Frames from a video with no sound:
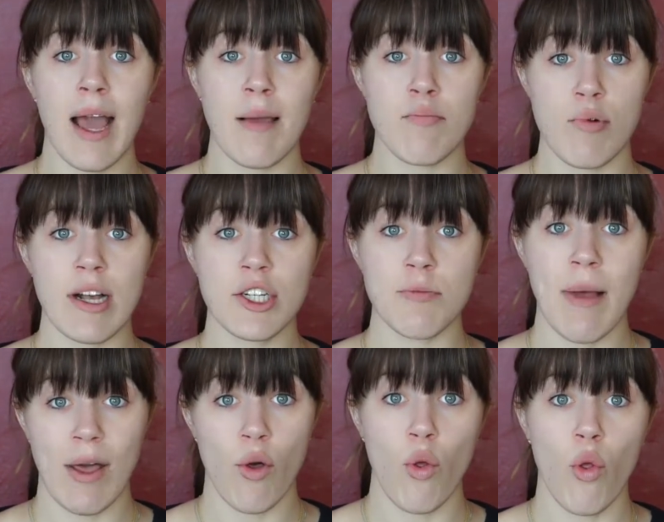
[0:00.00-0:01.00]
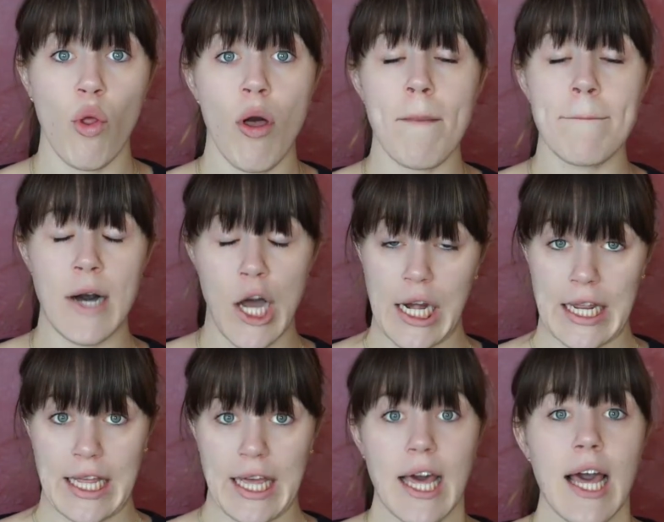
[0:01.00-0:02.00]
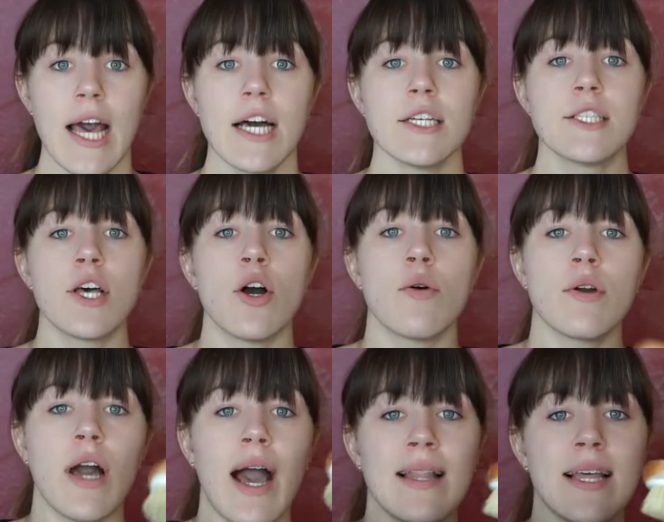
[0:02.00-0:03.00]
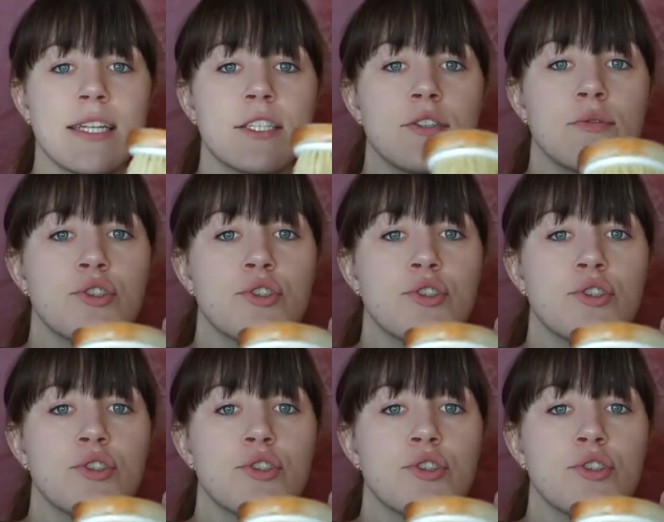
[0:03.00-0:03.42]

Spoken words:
I brush my whole body. So I like to do